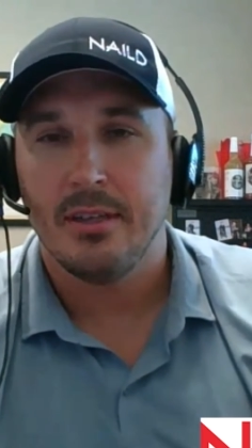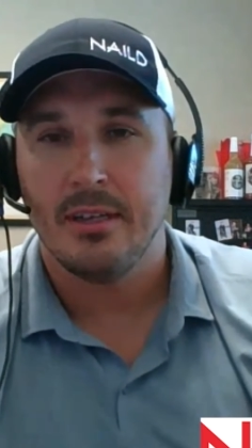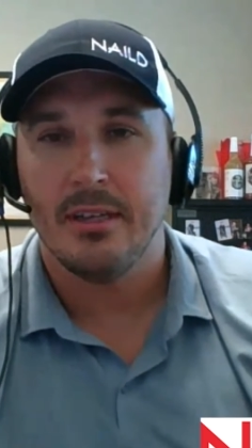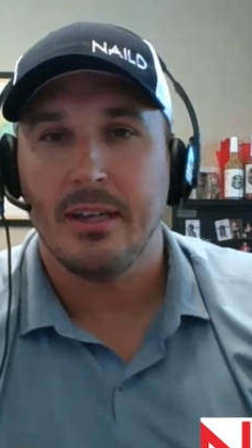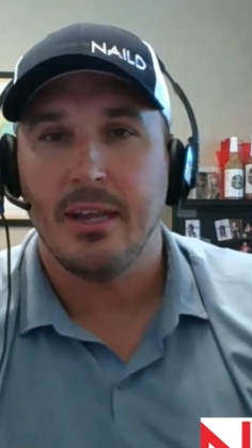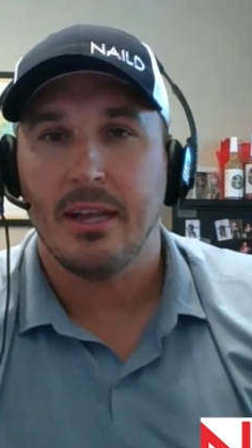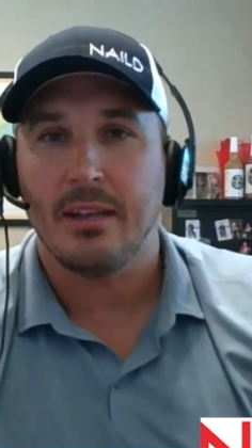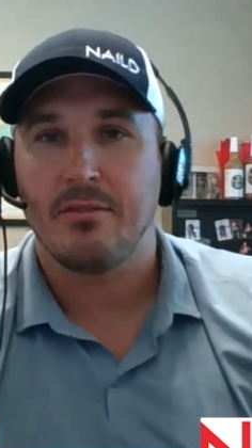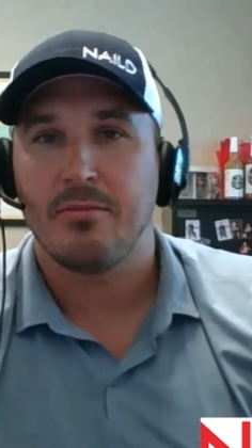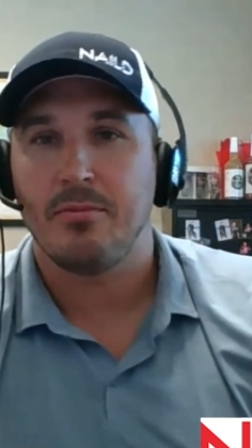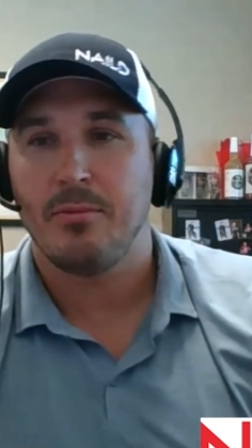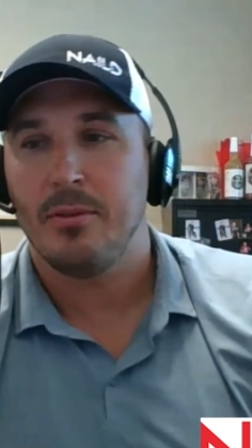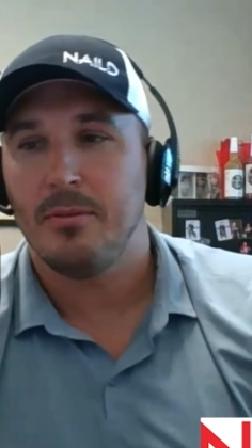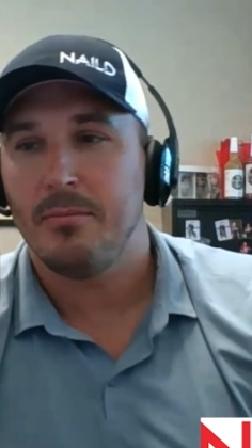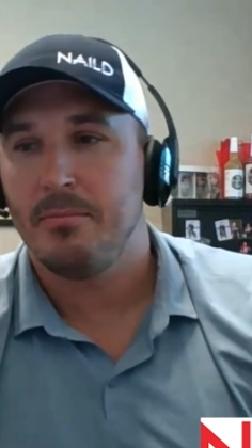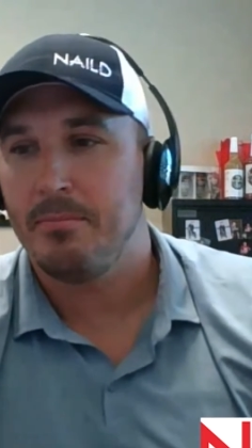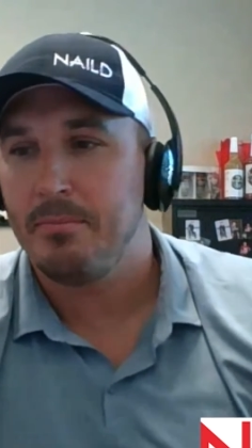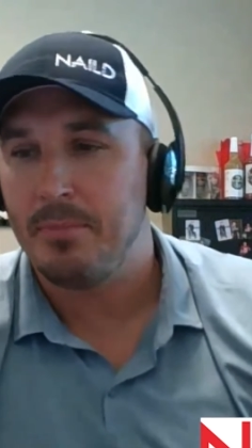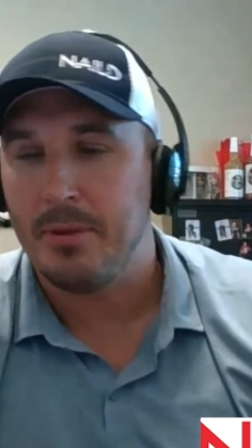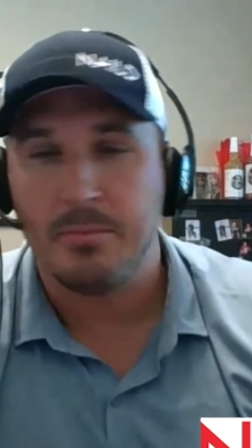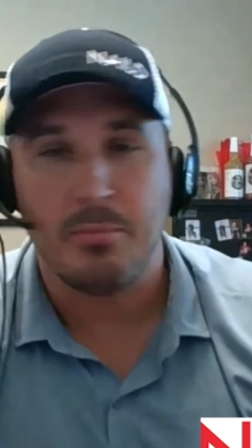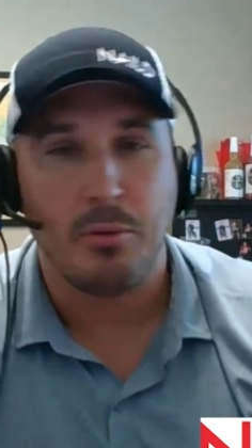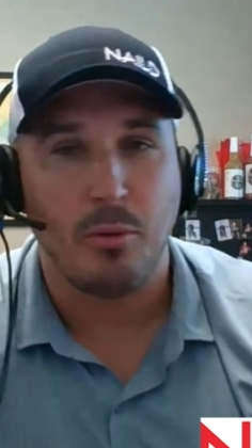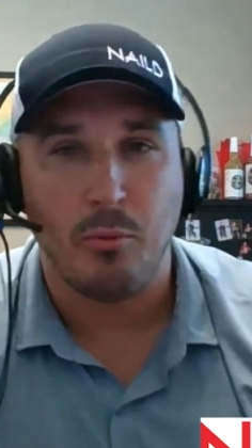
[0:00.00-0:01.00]
And that's what
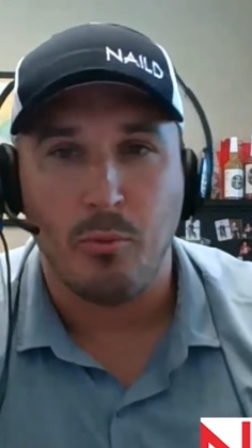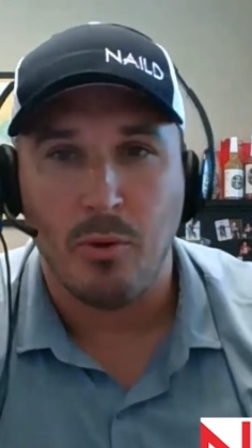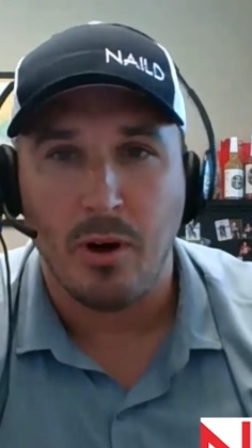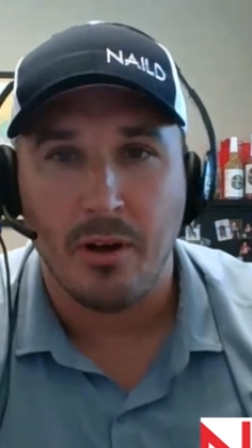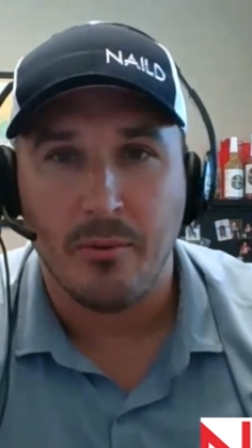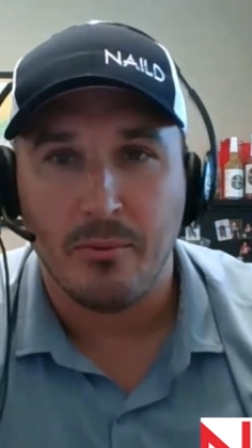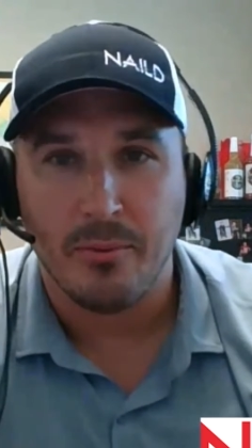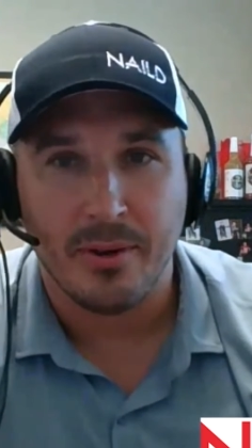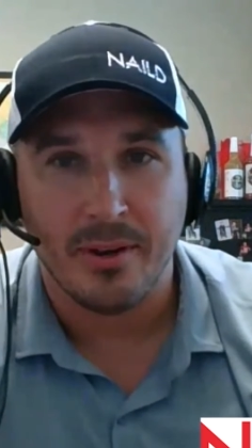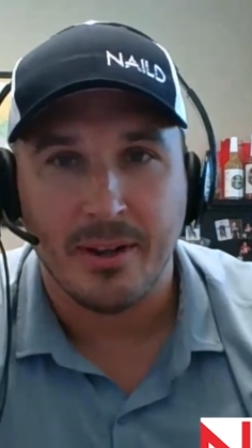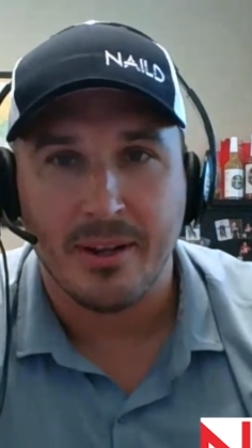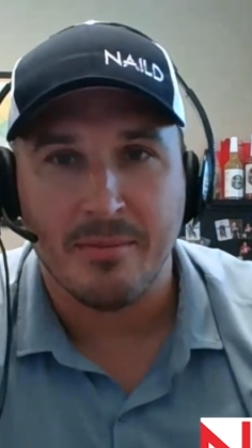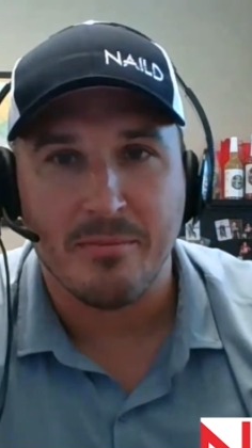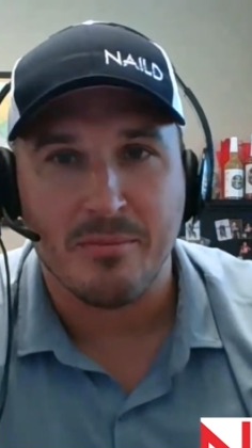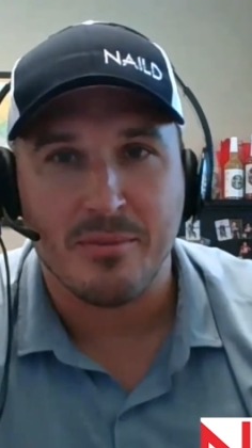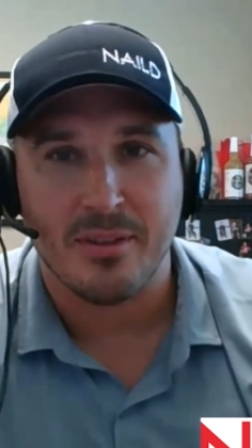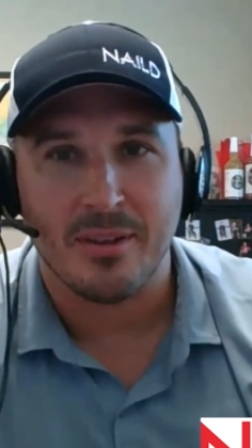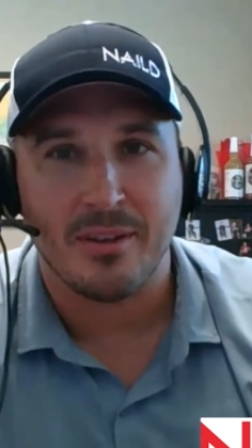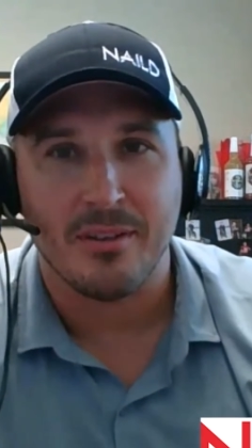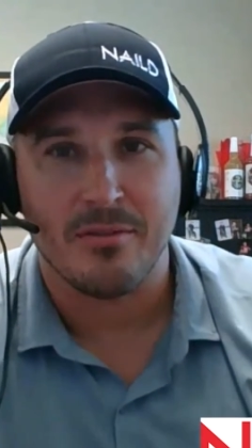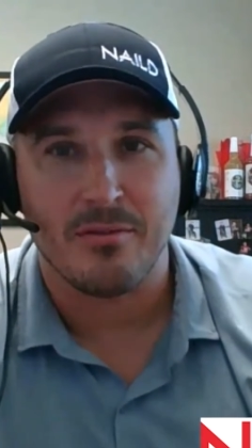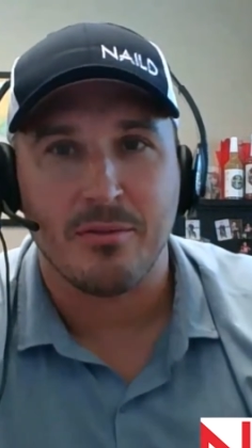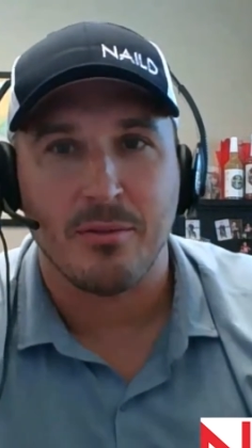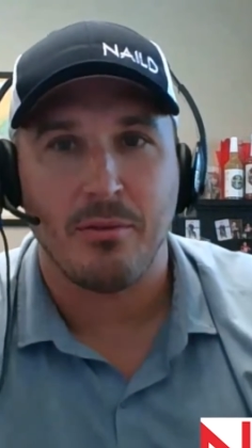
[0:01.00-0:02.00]
people want when it comes
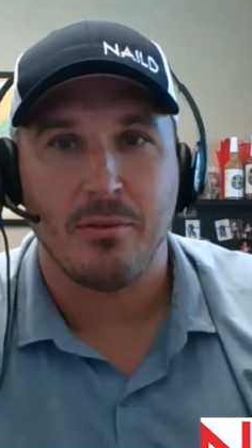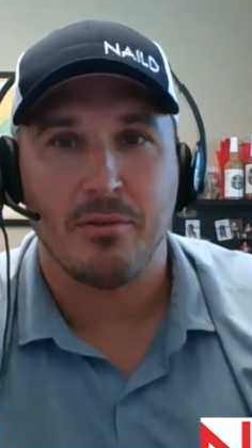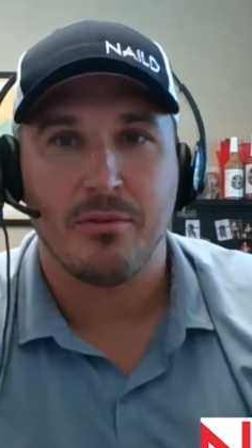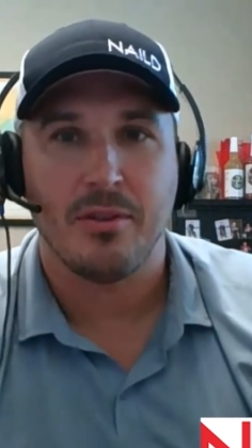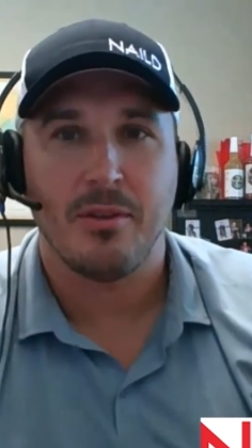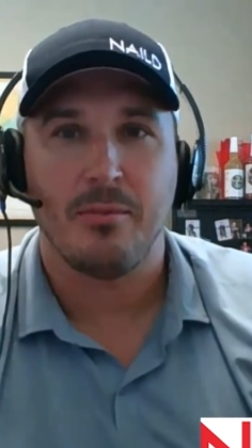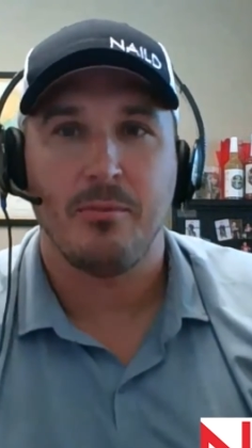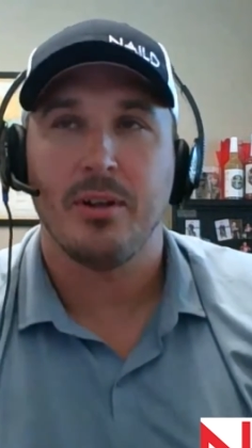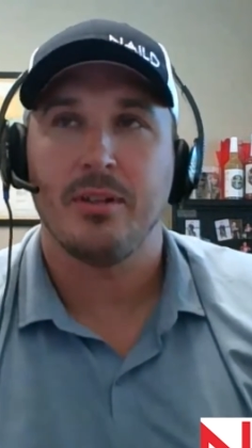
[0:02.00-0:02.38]
to controls.